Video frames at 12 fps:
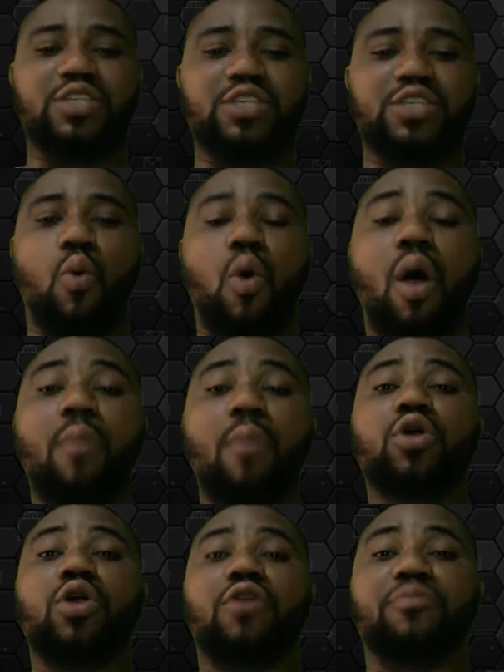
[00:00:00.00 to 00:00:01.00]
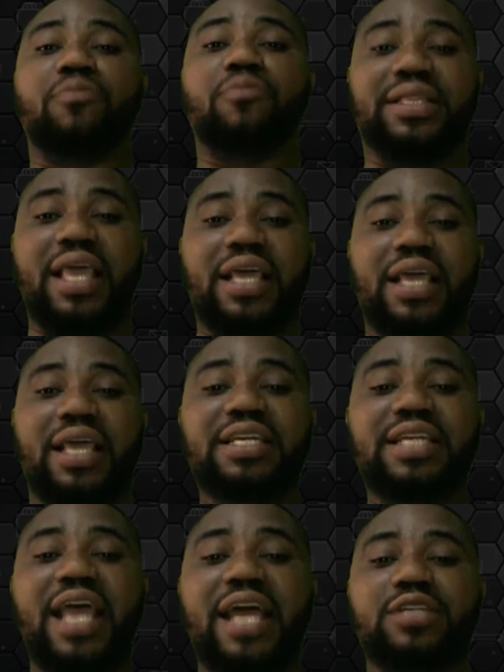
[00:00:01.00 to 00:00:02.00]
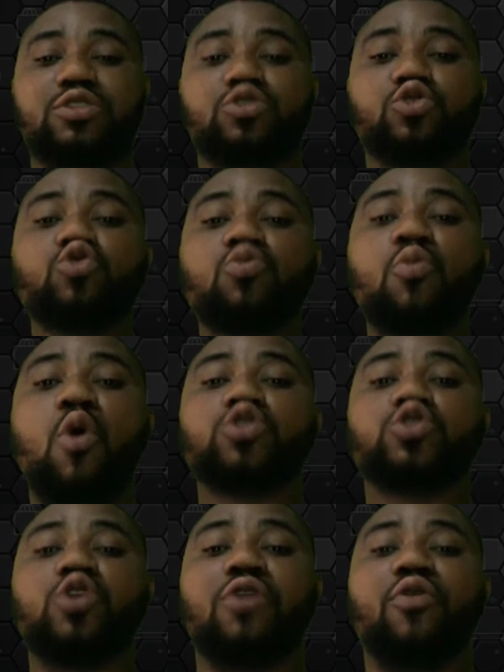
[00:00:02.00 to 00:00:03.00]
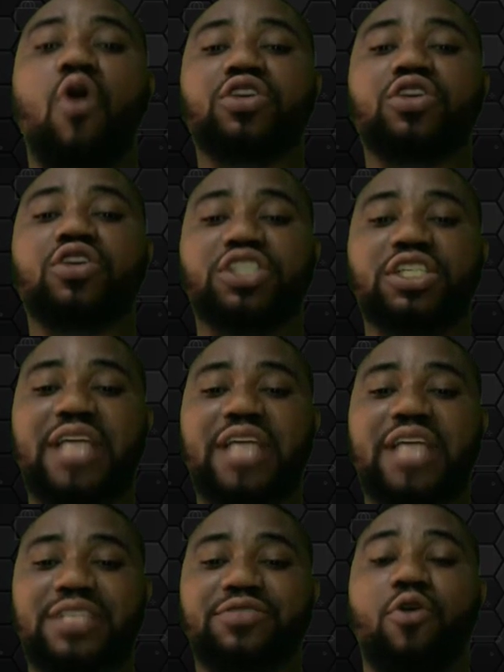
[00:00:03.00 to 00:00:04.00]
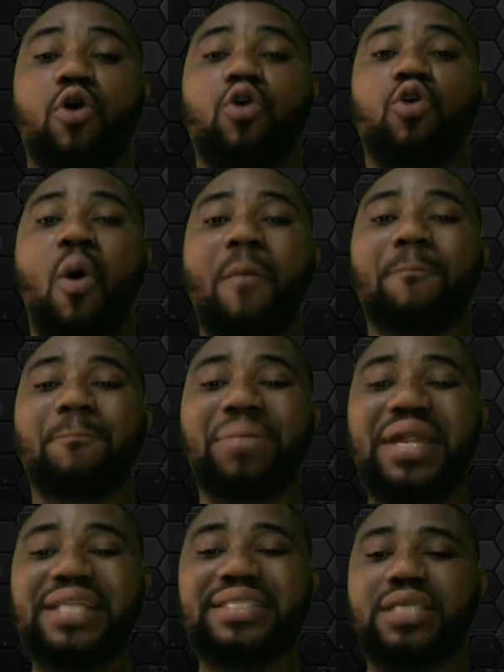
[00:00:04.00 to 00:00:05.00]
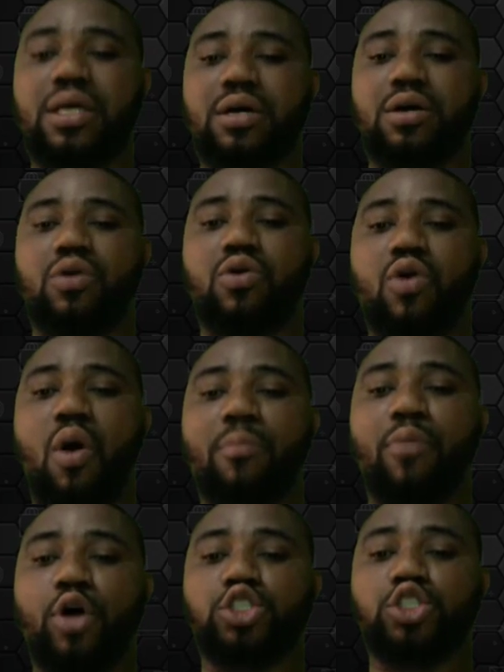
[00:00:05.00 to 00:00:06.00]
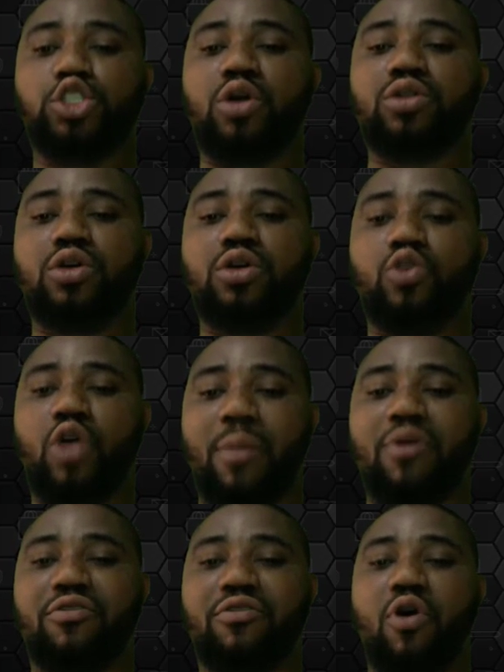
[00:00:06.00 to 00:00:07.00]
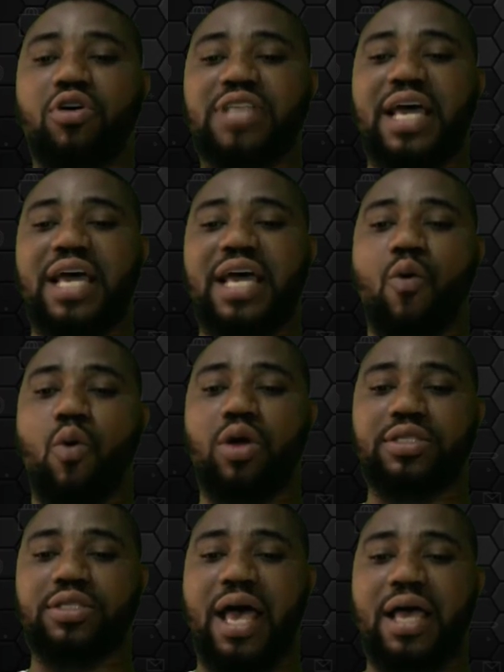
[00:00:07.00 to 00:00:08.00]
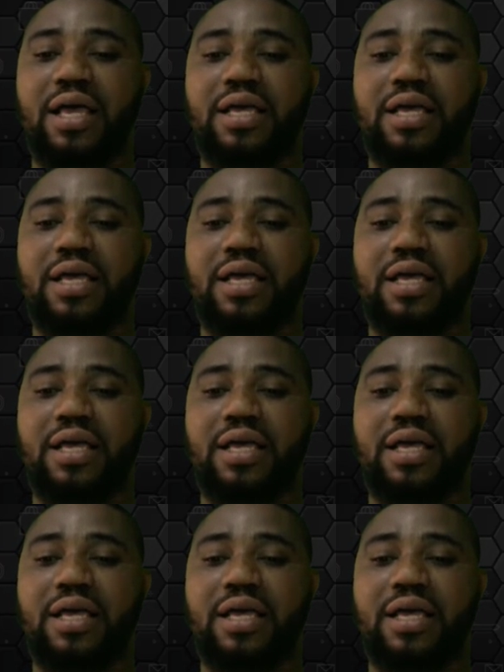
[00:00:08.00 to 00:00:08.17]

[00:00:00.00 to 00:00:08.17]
that 1 mole of methane needed 2 moles of oxygen gas for complete combustion to carbon dioxide and water.